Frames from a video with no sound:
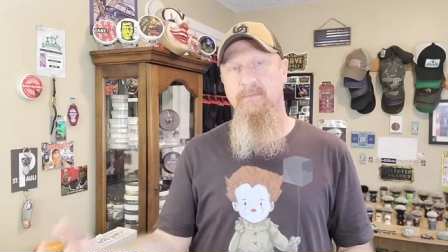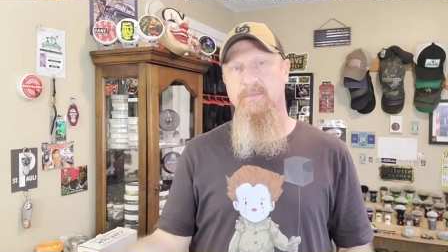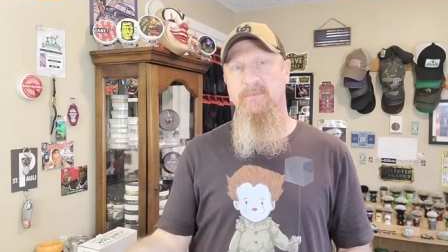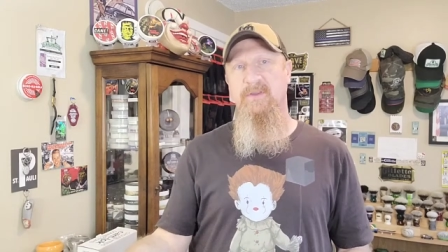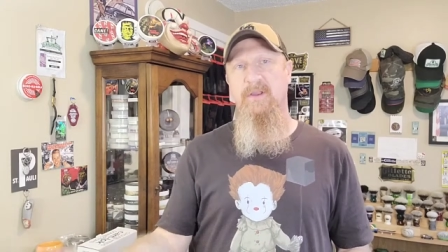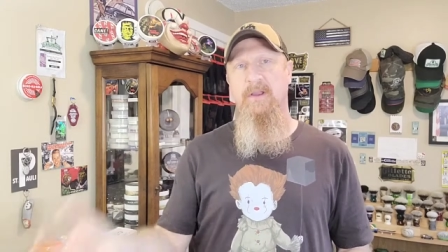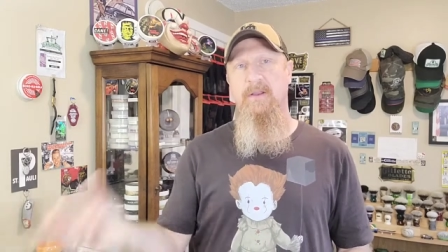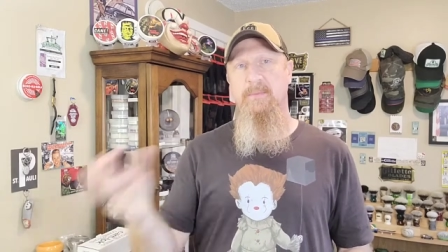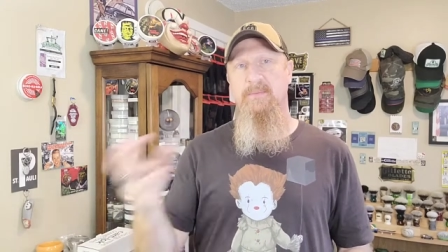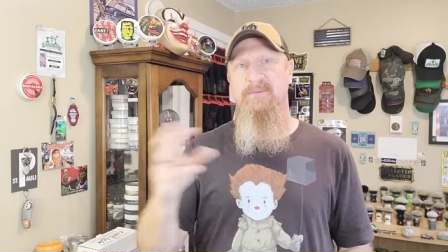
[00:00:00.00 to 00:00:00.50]

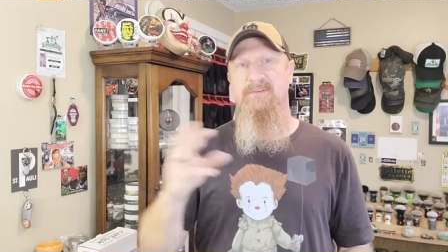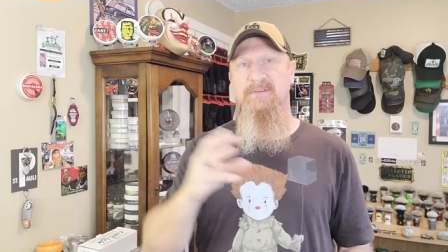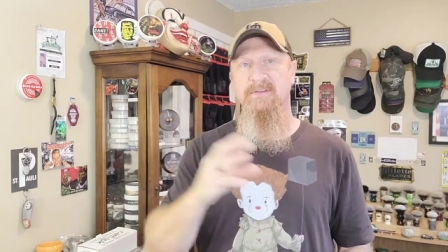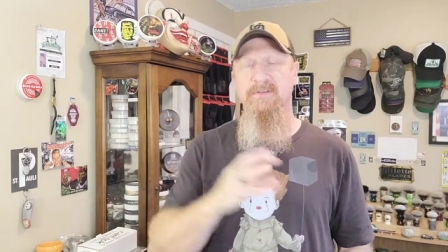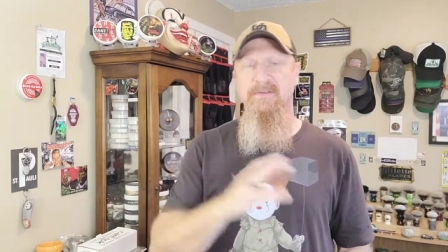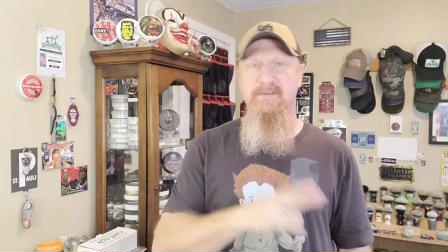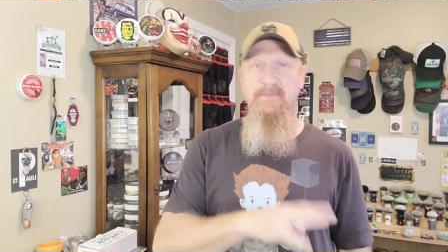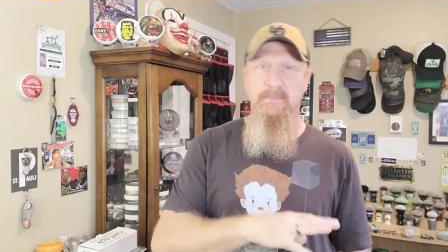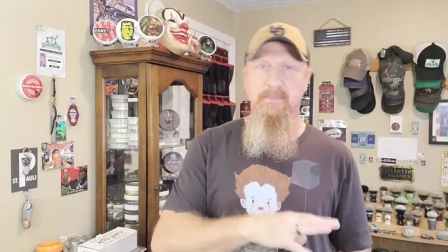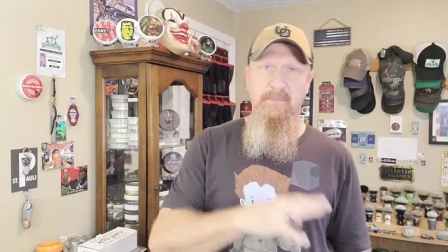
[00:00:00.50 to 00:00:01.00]
tubs
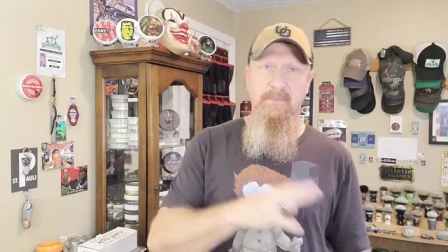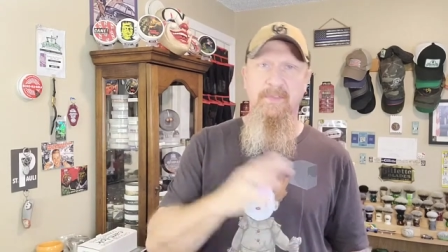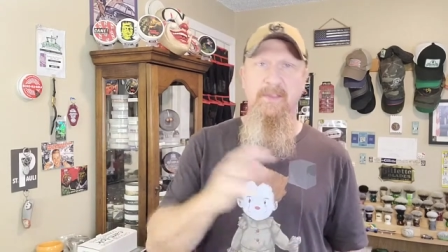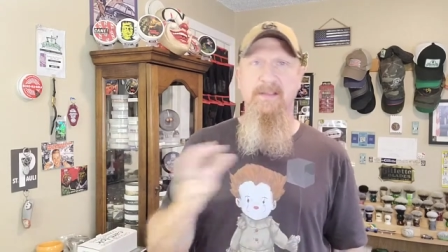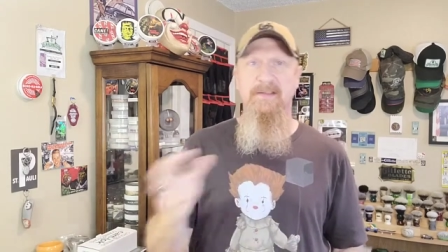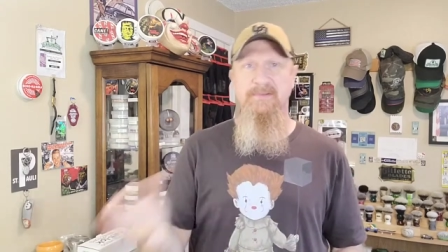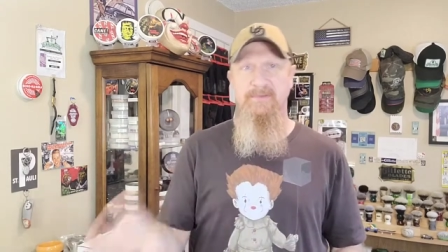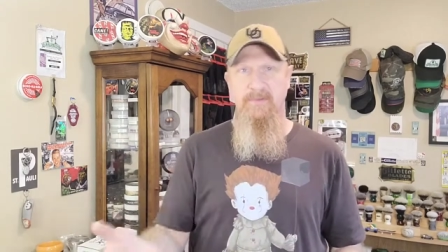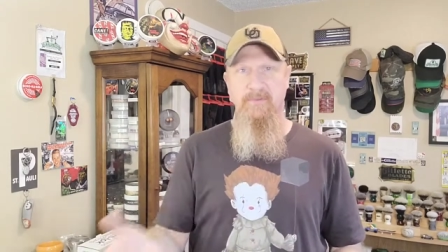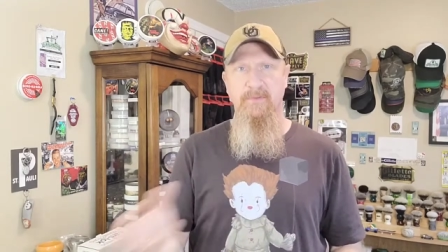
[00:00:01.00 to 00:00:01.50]
and
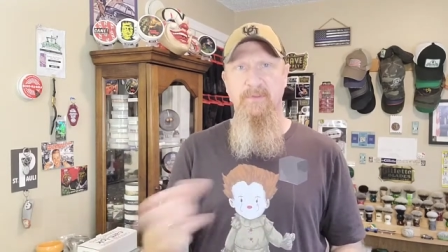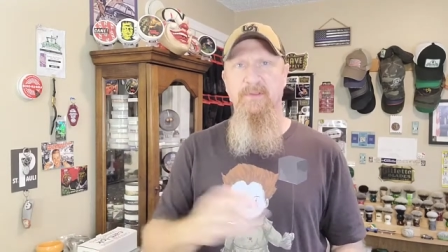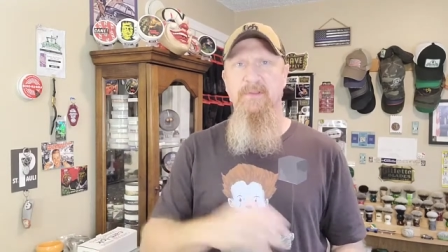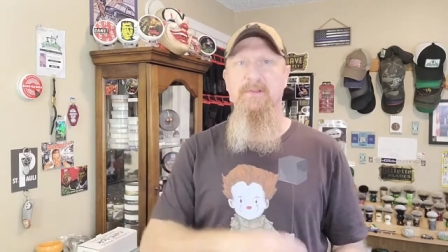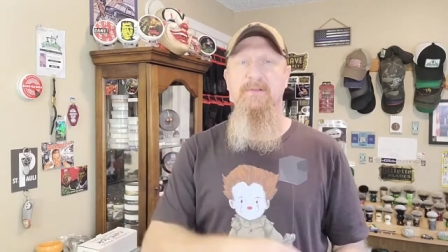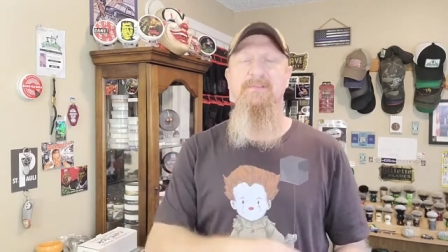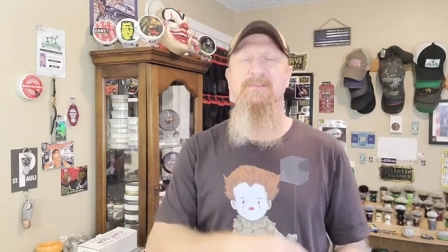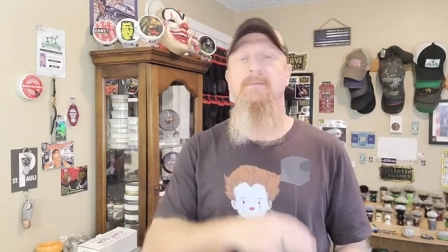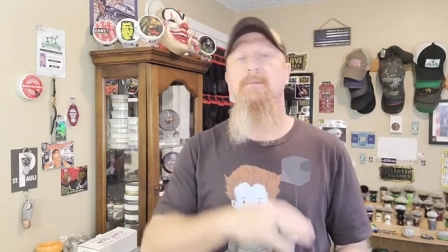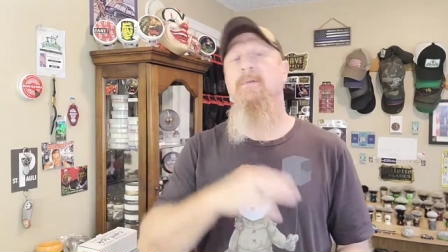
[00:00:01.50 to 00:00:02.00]
things over the
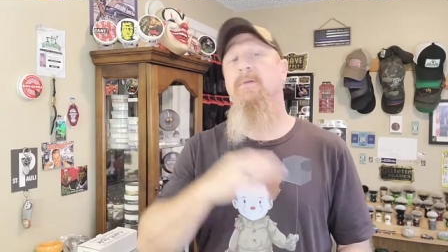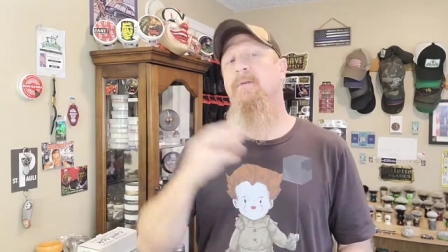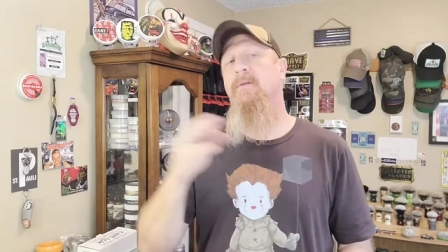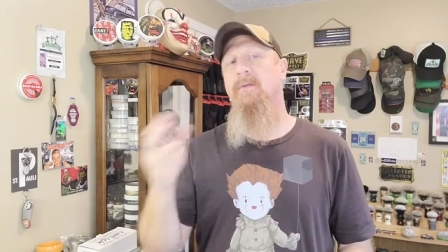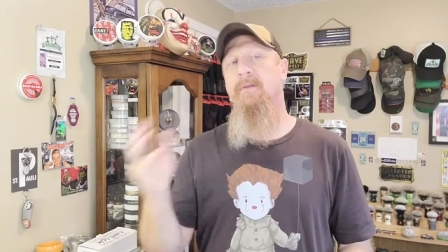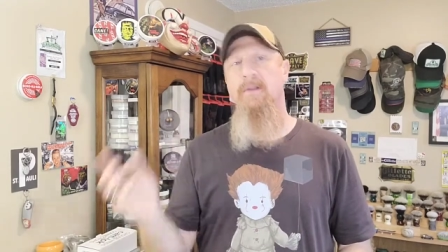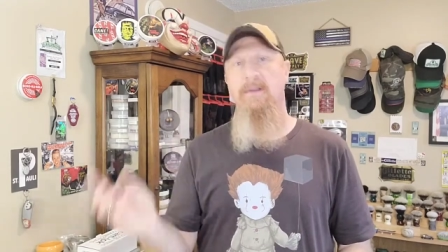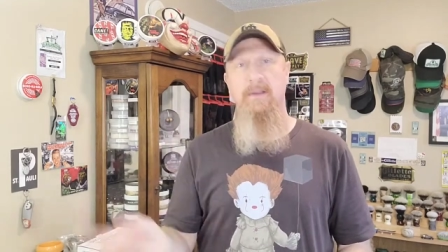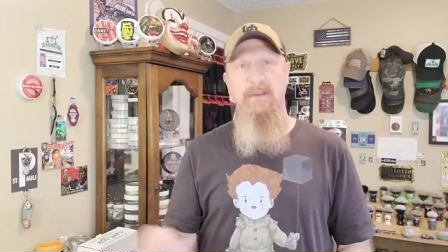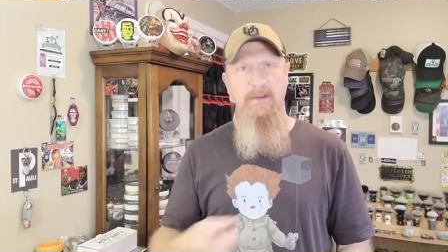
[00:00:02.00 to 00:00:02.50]
years.
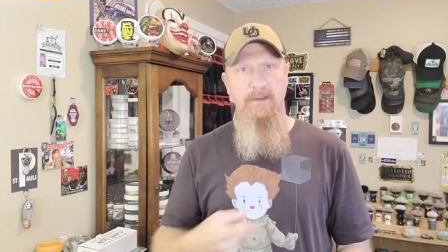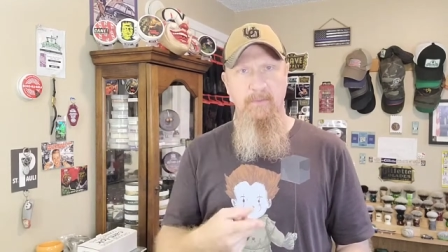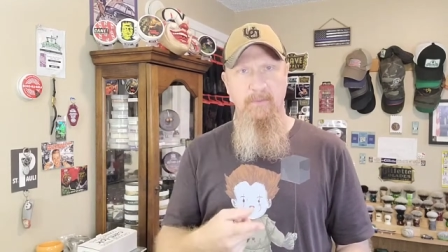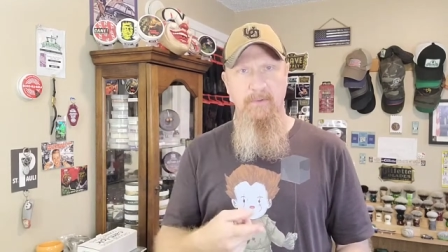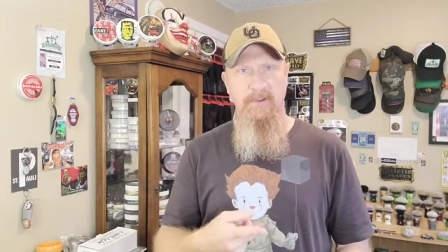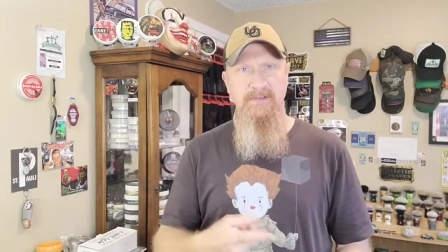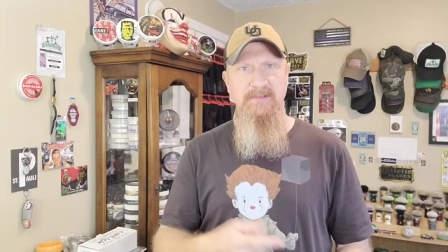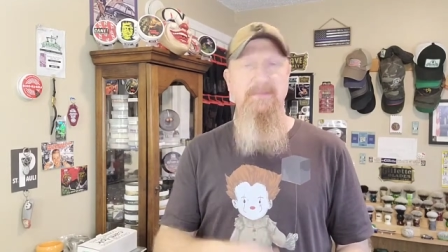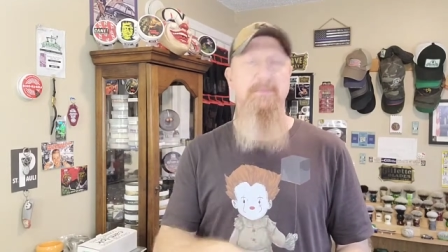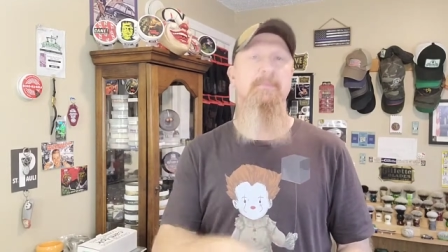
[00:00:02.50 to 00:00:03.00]

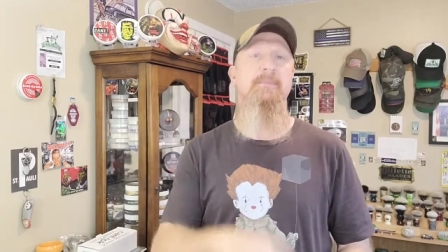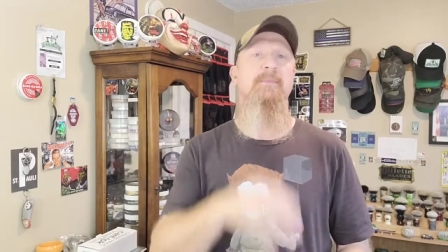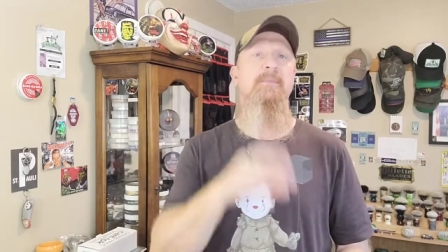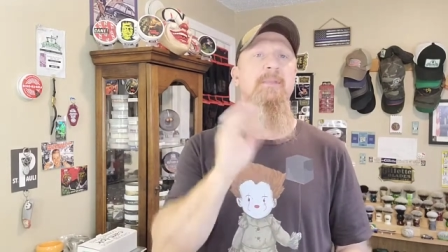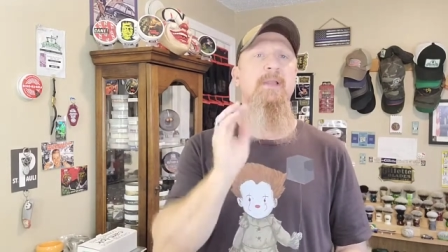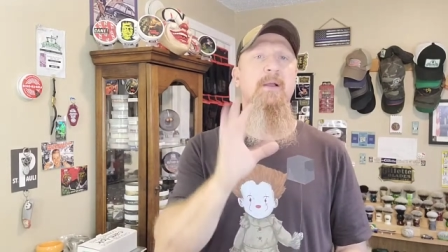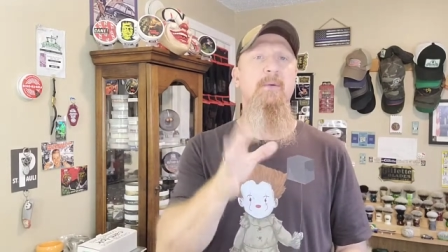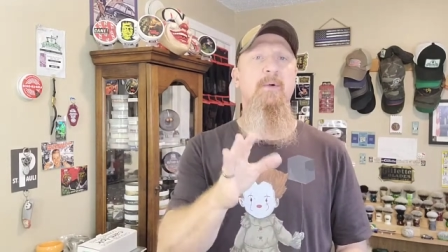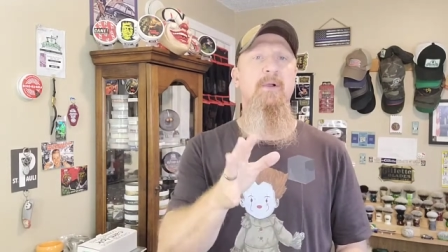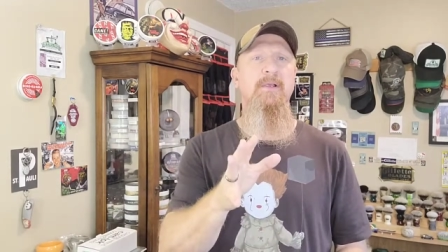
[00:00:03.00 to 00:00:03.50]
Anyways,
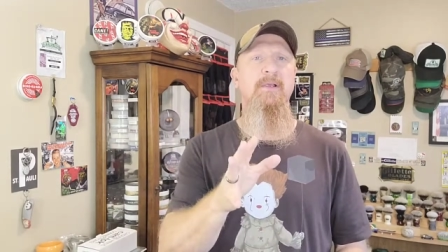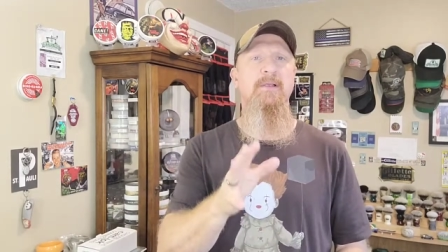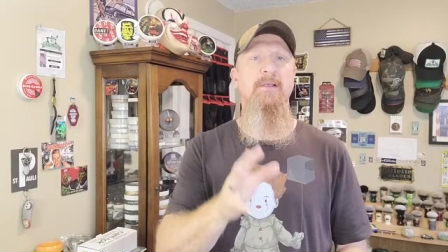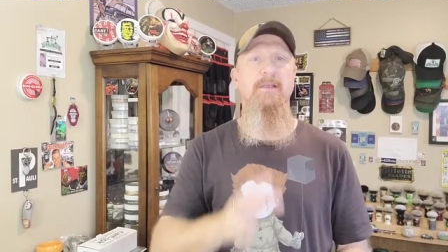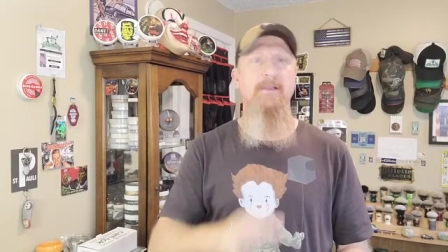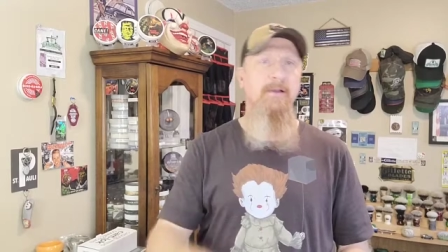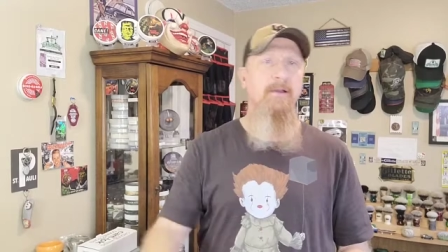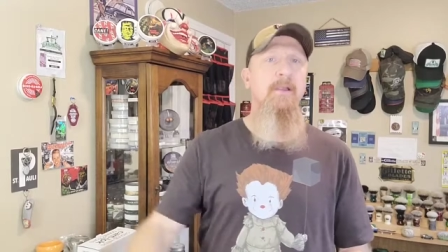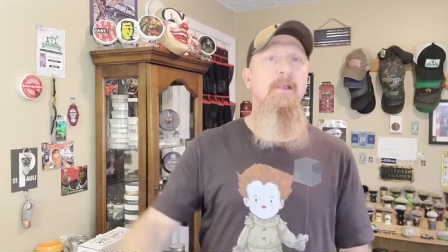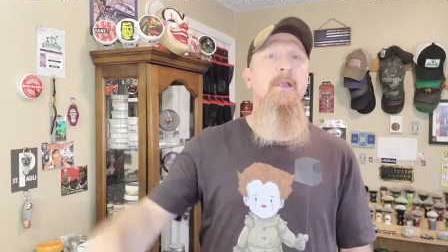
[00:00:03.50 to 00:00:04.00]
not why you're
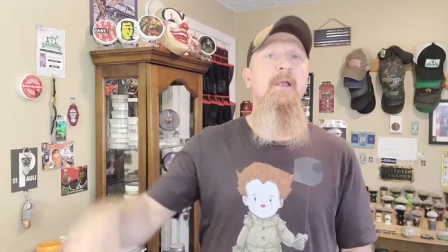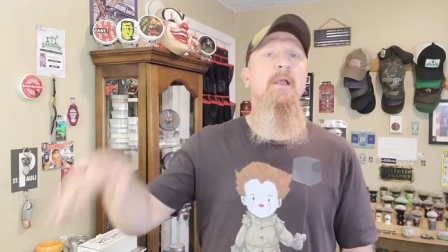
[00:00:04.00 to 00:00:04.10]
here.